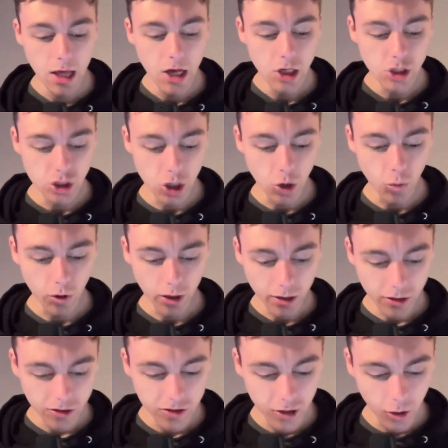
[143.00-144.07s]
So we're going
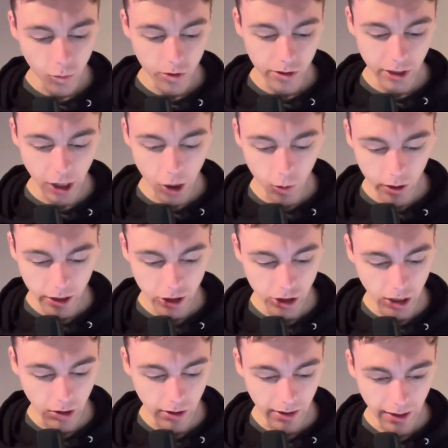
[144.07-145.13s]
to start with the
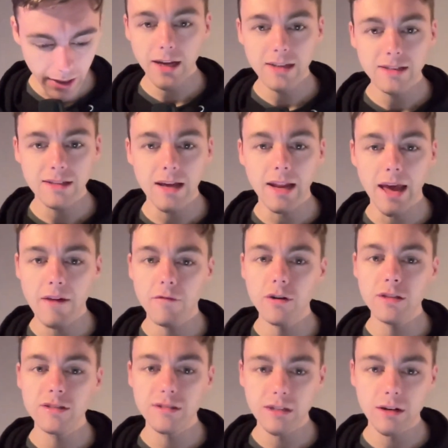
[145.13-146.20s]
OHL. And like I said, every
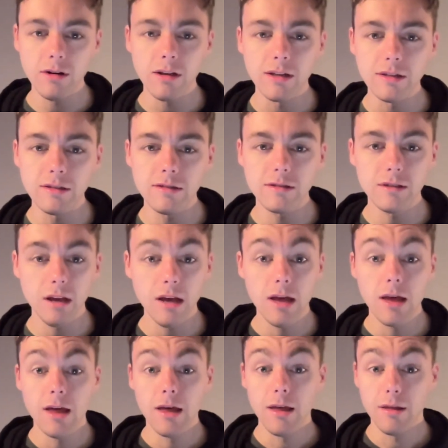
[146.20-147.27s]
series
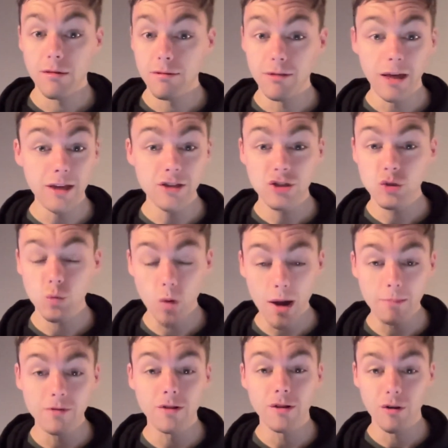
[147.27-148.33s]
they
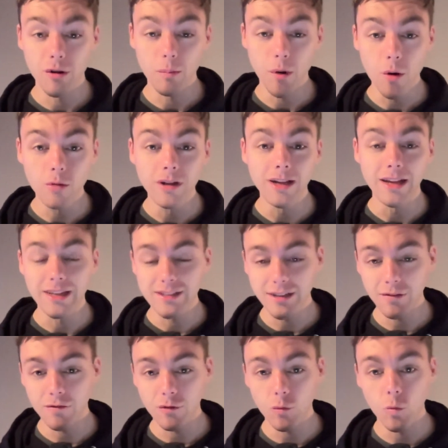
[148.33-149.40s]
swept their opponent
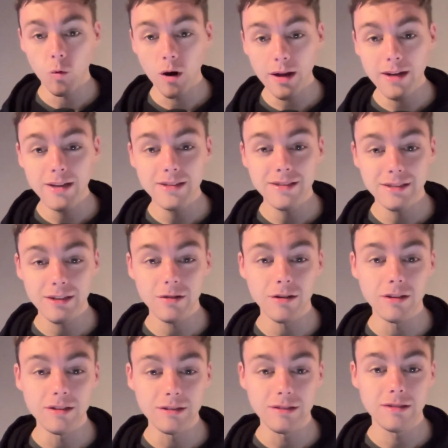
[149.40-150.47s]
except for one
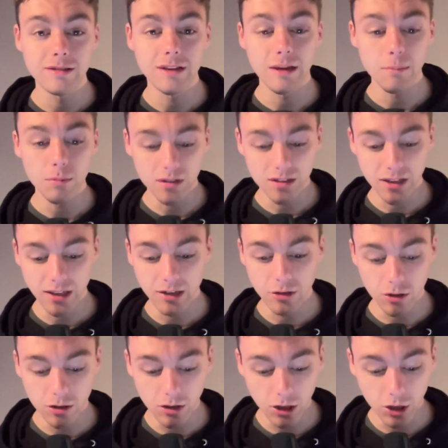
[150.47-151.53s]
series in particular
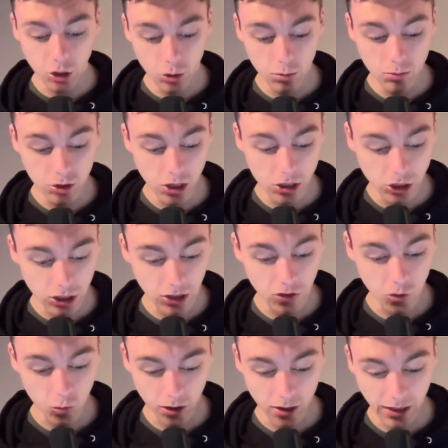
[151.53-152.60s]
in the QMJHL. So
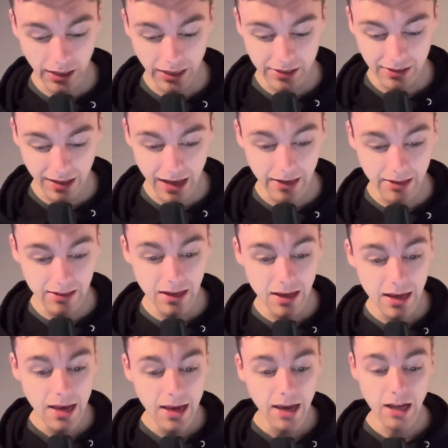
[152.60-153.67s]
we're going to get to that
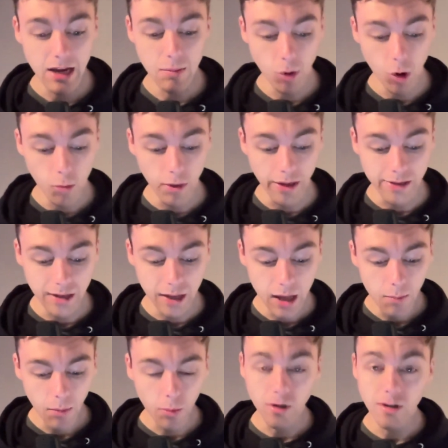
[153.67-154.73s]
in a moment.
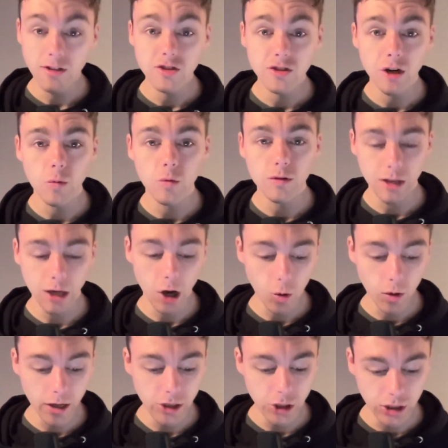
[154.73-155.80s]
But we're going to start with the
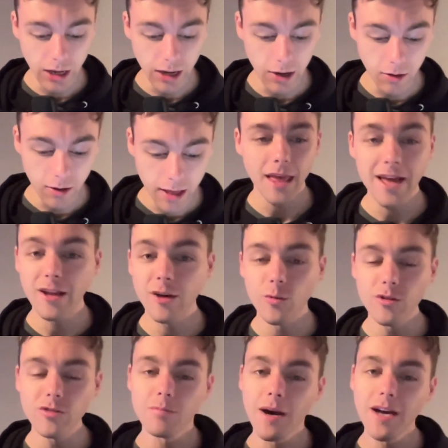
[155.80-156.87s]
OHL. And it
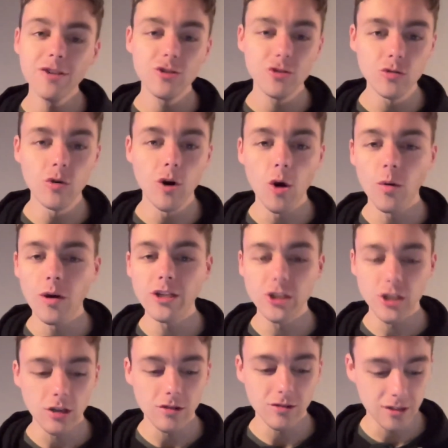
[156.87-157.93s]
was my two
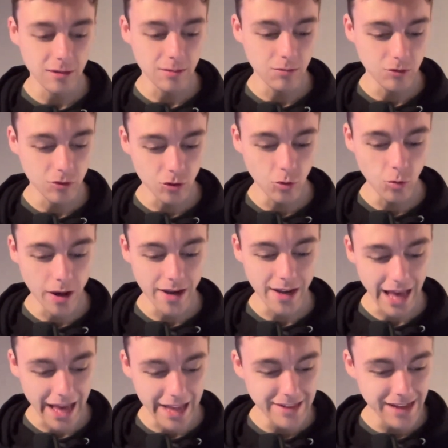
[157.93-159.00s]
OHL teams who went
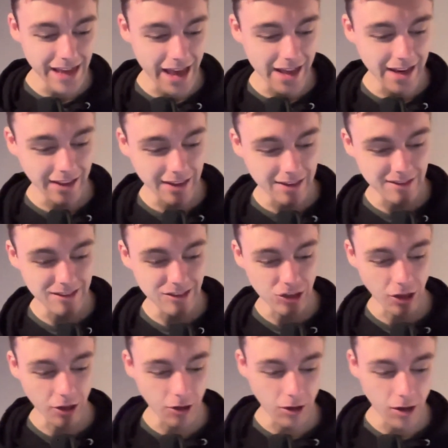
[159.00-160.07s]
head to head against each
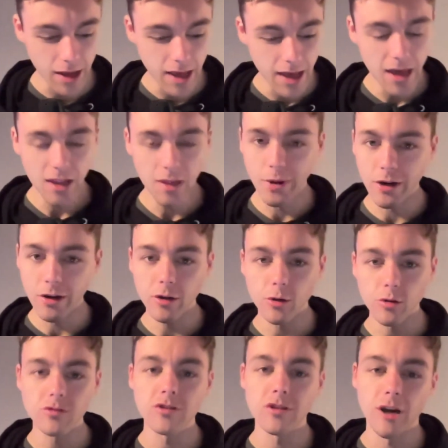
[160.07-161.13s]
other, the Barrie
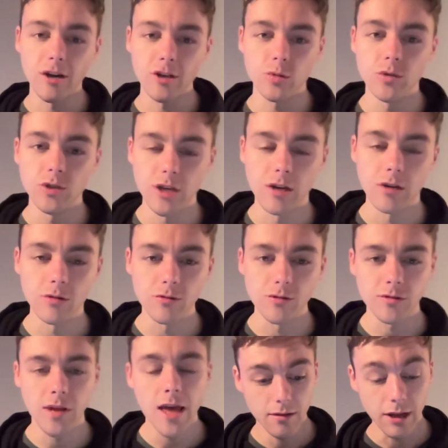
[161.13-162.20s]
Colts and the Oshawa
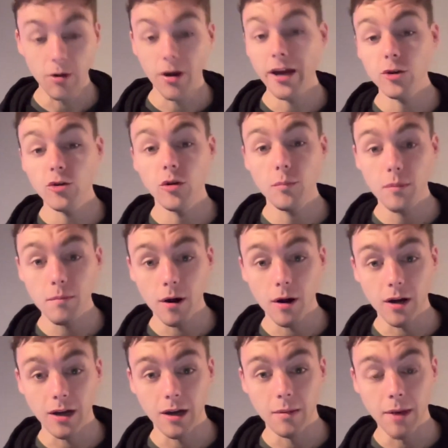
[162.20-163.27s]
Generals. Now, I grew up in
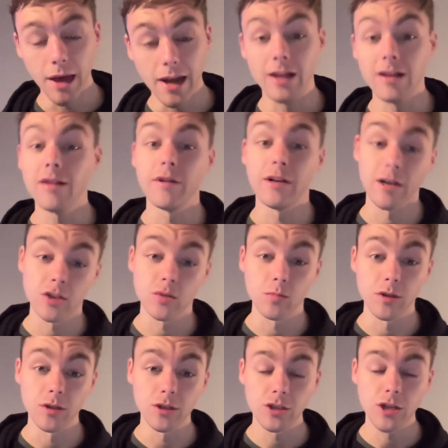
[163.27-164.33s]
Markham and I live in
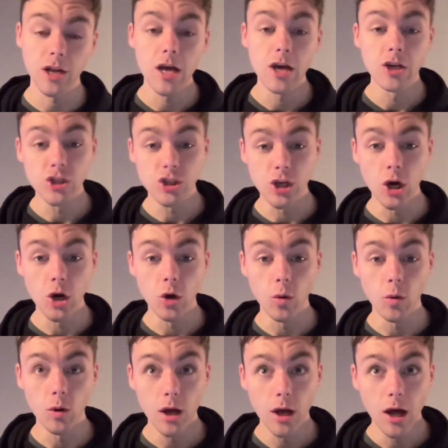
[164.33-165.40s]
Uxbridge.
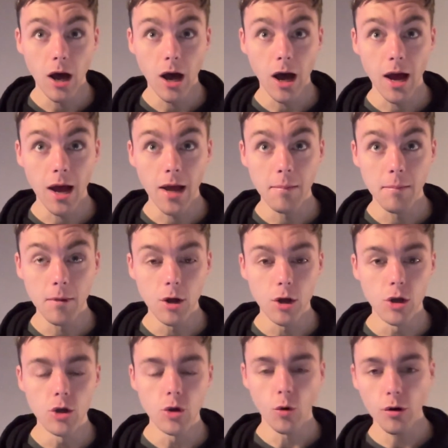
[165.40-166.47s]
So I'm
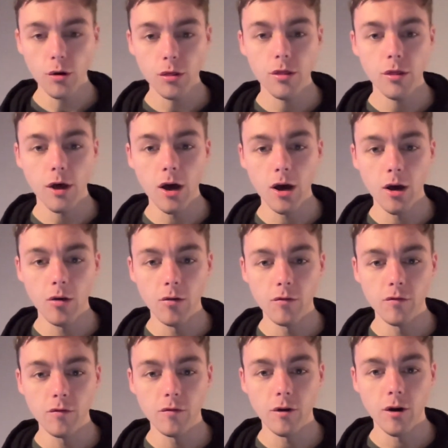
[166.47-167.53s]
north
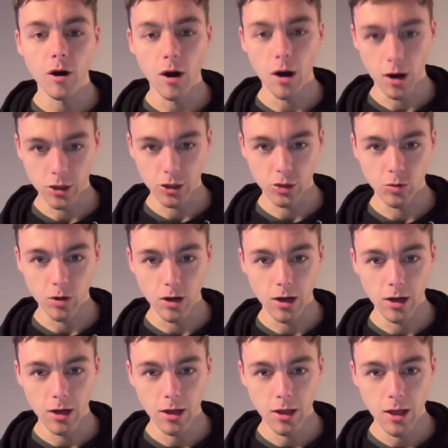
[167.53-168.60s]
of
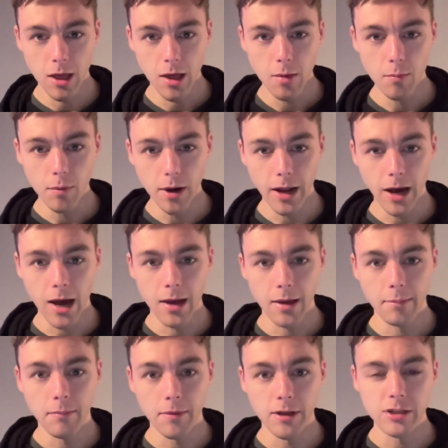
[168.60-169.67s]
Oshawa, but
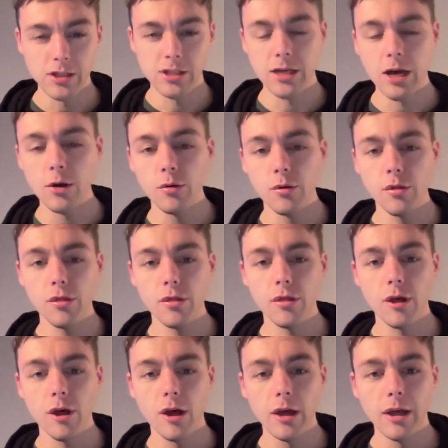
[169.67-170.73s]
I'm
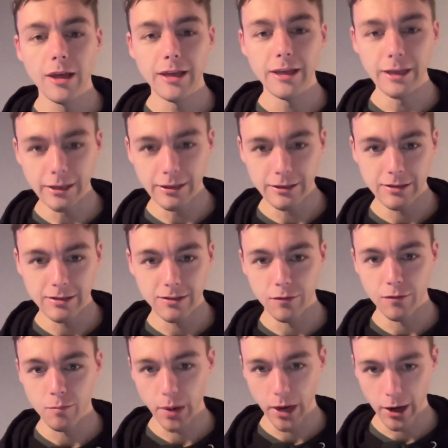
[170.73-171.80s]
southeast
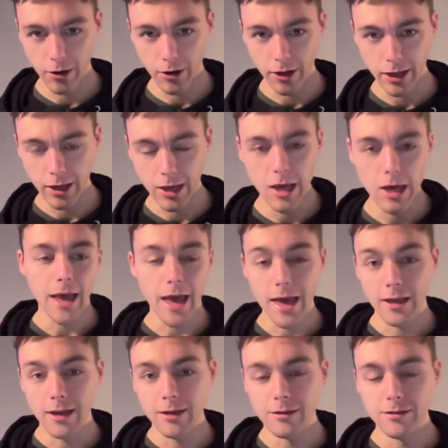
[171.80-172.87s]
of Barrie.
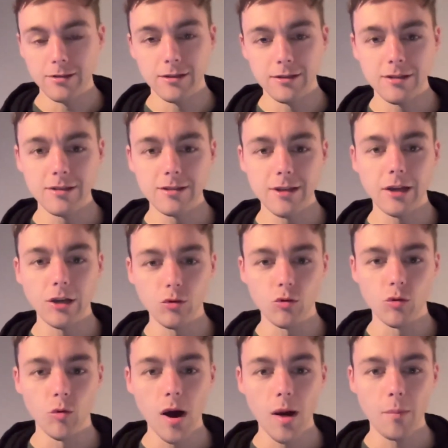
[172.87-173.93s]
And since I
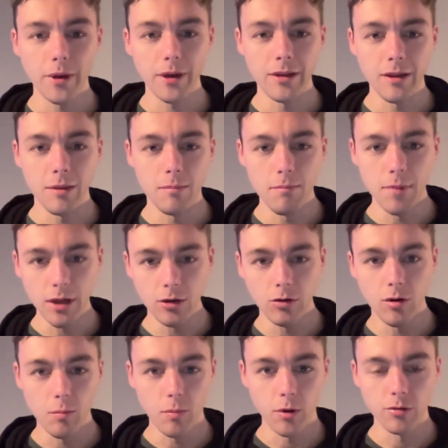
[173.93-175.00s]
grew up in the middle
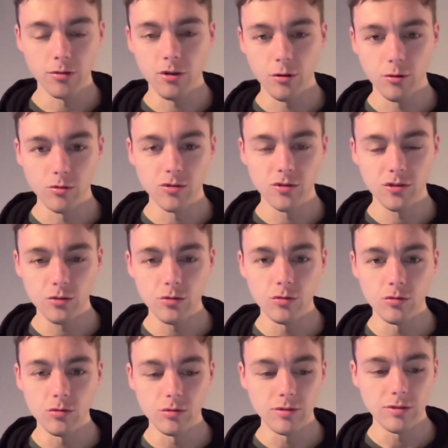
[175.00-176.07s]
of both those
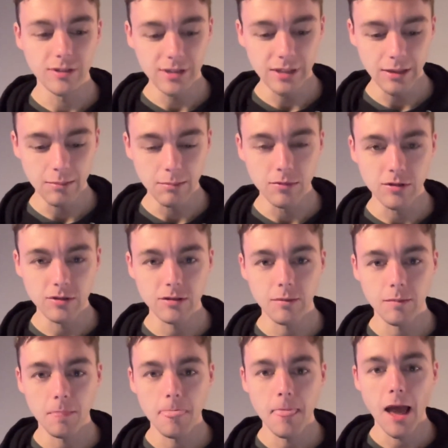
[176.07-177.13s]
two teams,
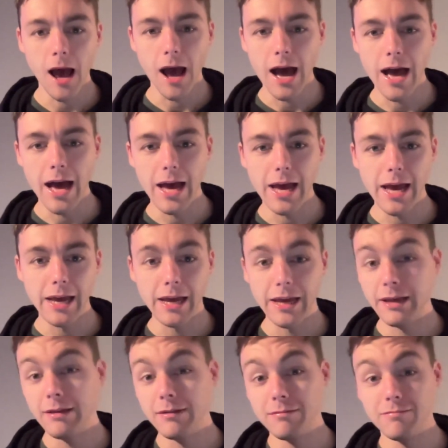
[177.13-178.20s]

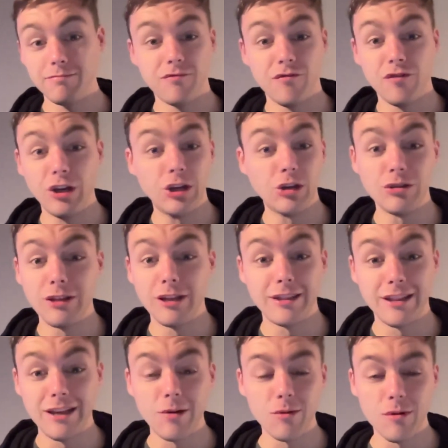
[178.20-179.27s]
I figured that
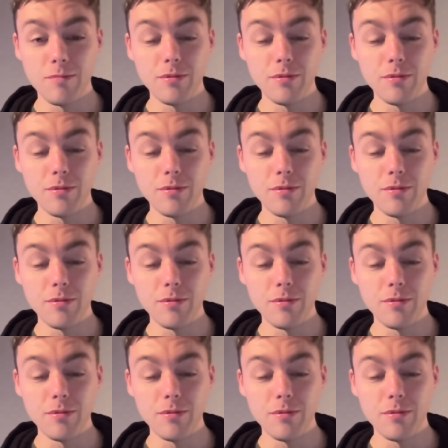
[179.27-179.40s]
that would